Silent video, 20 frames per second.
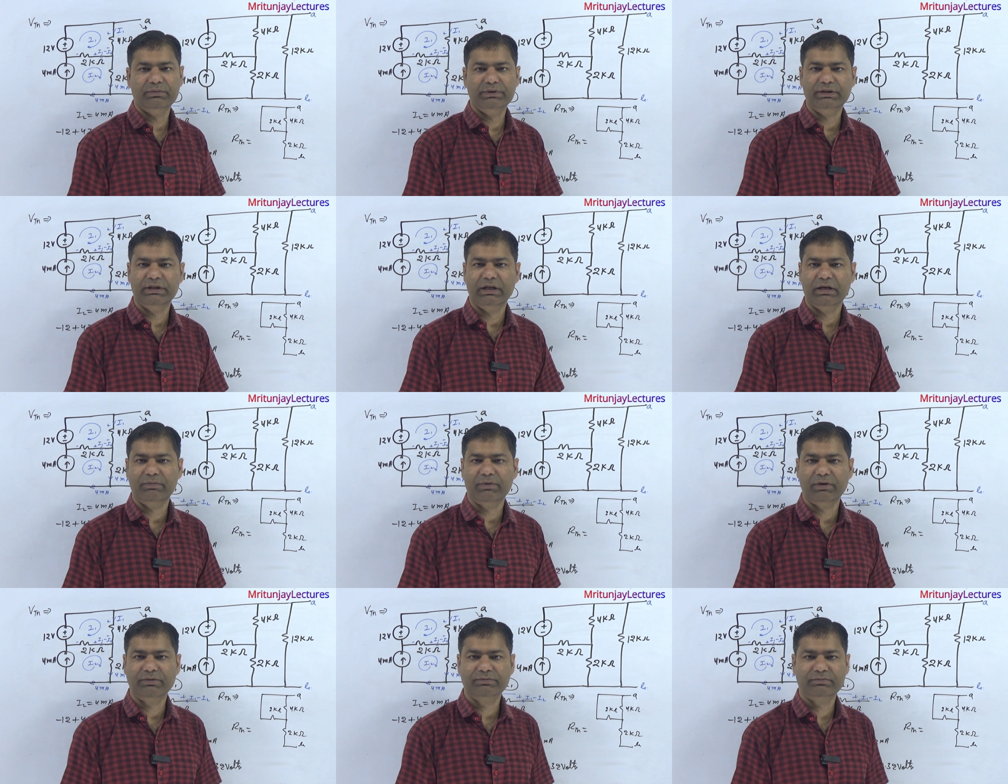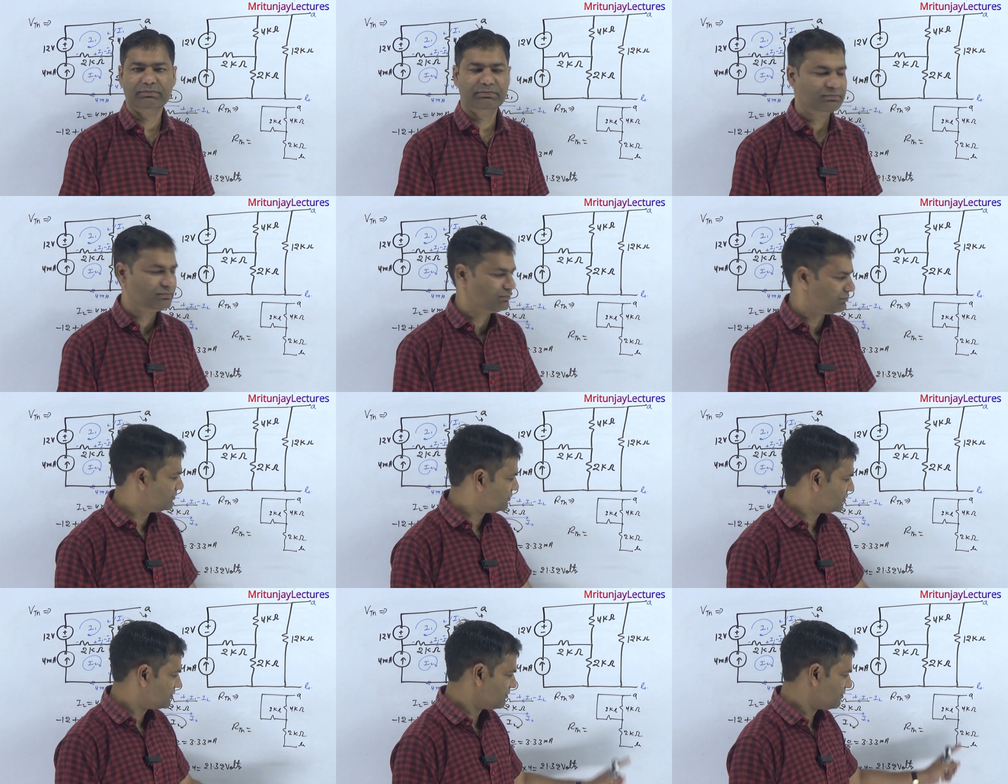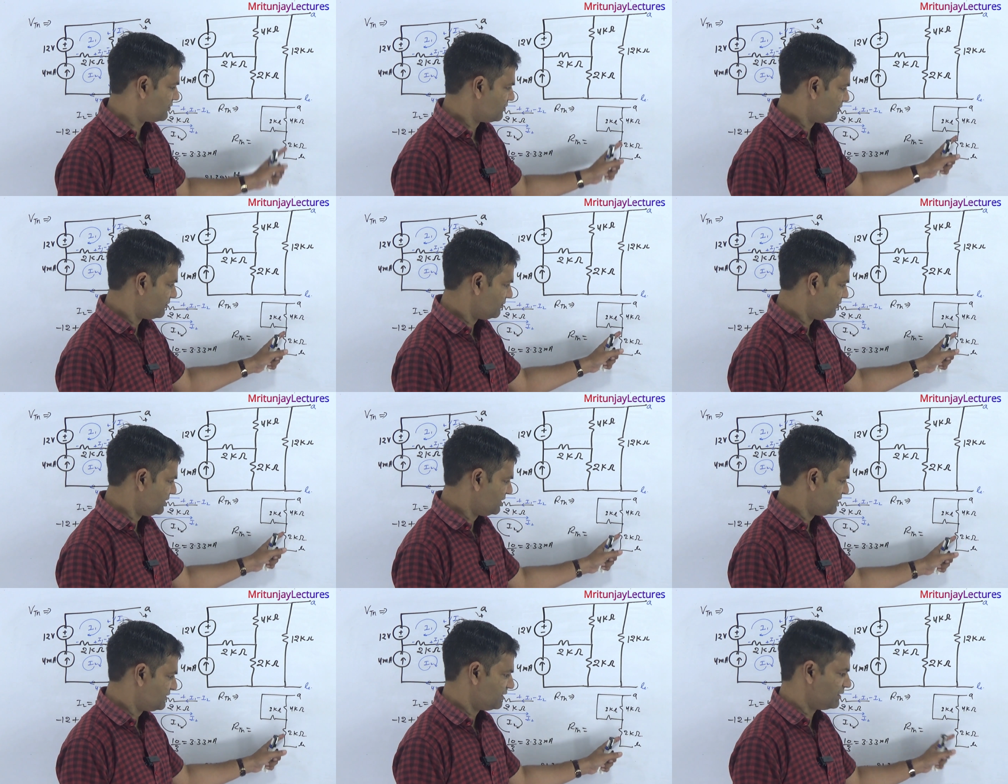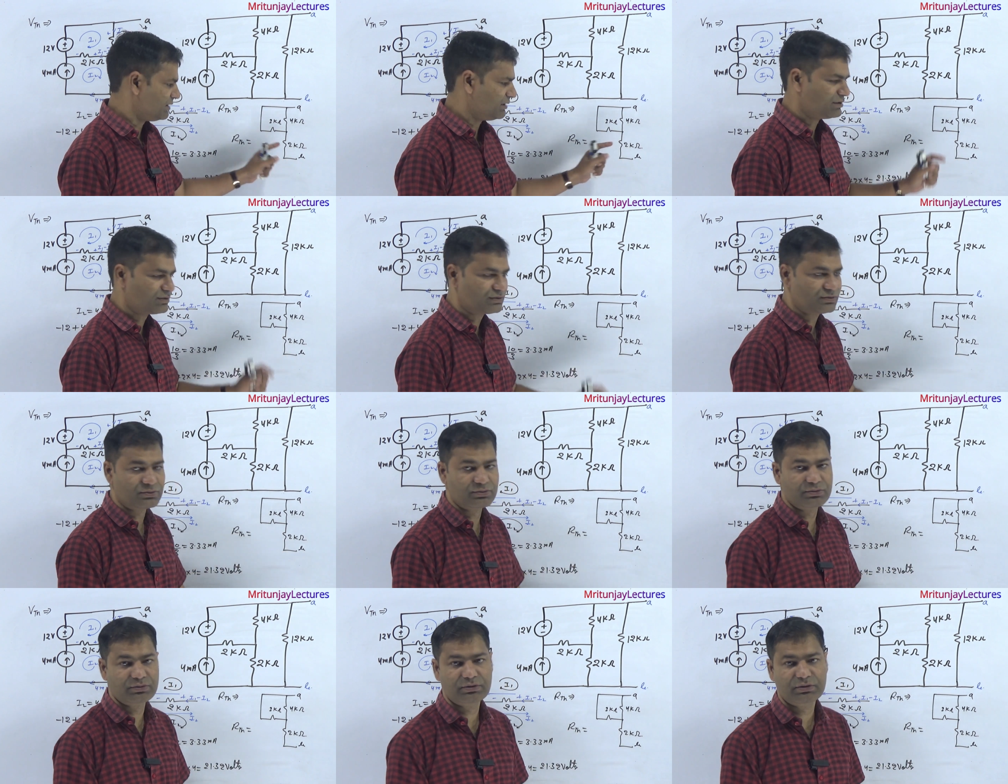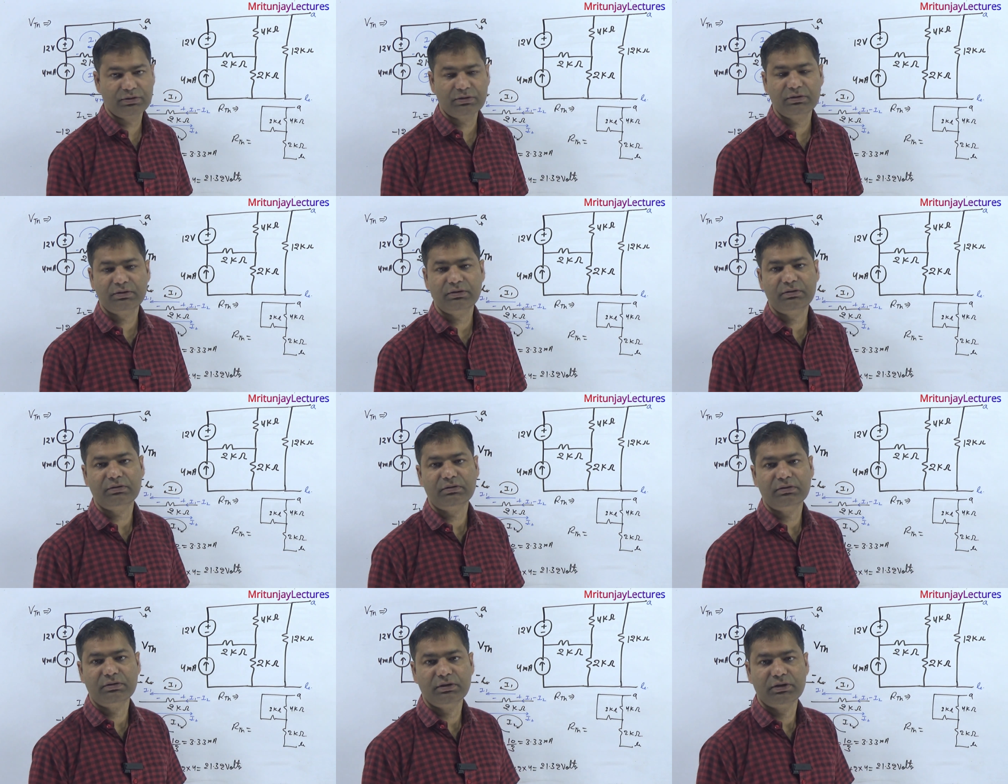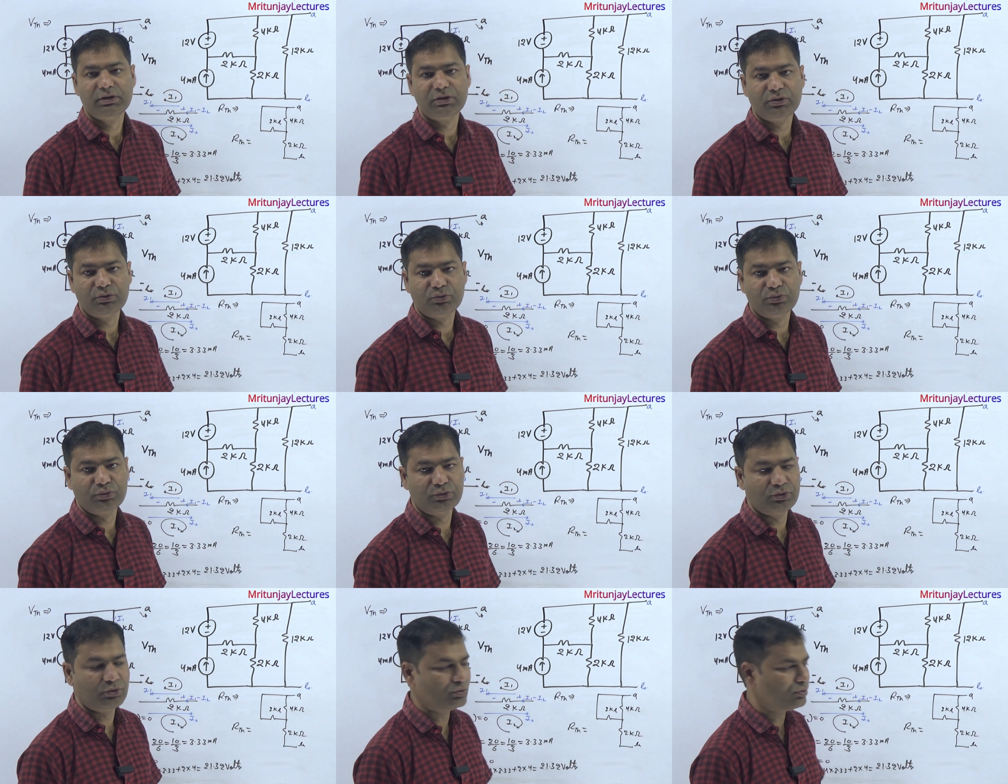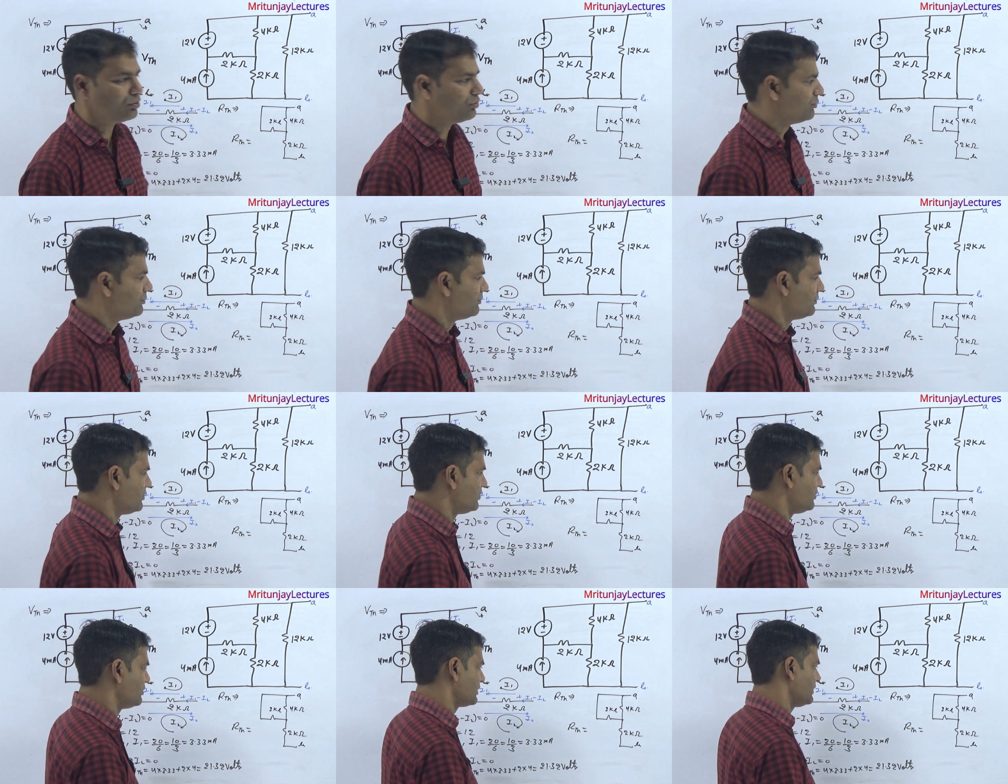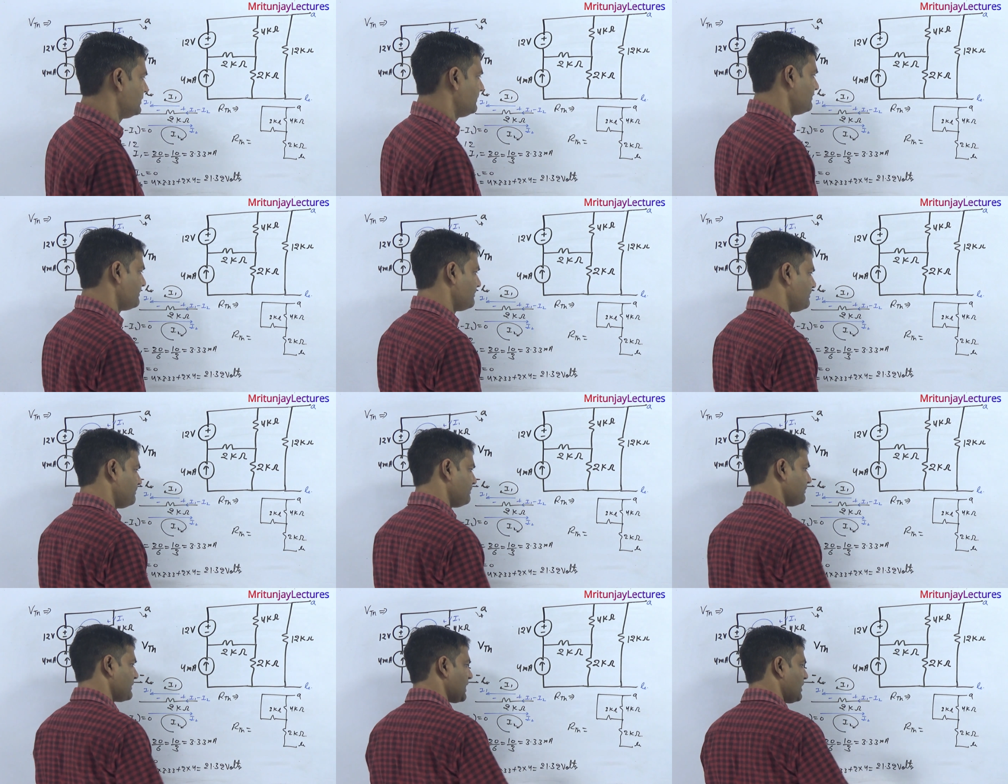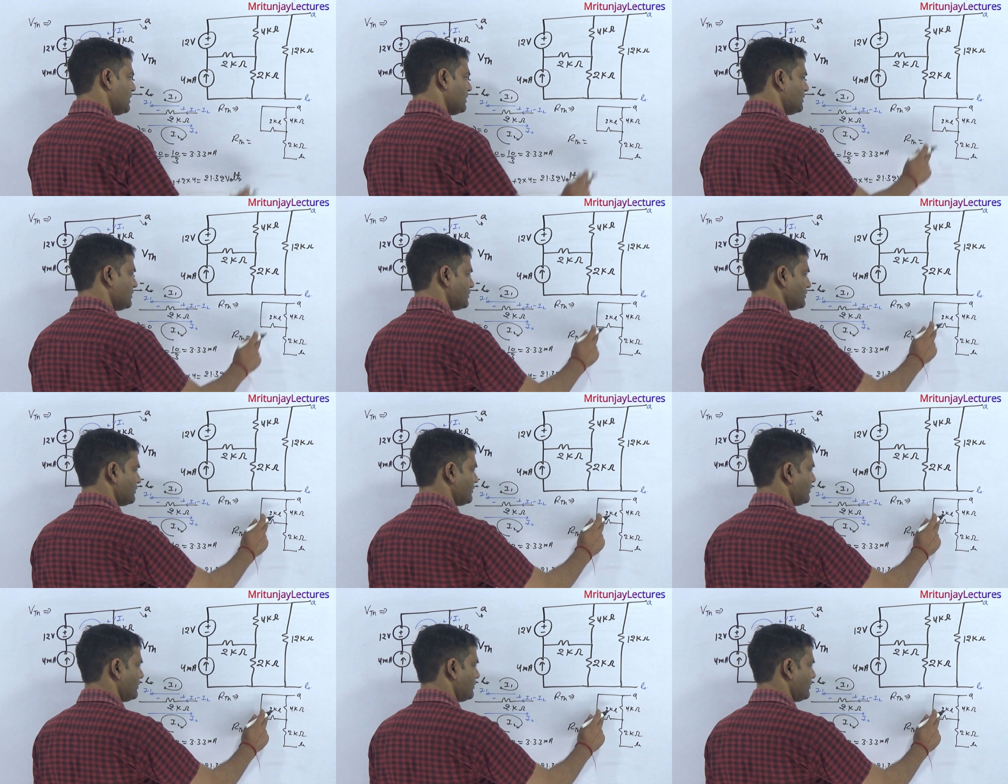with the help of with series 2 kilo ohm. Okay, so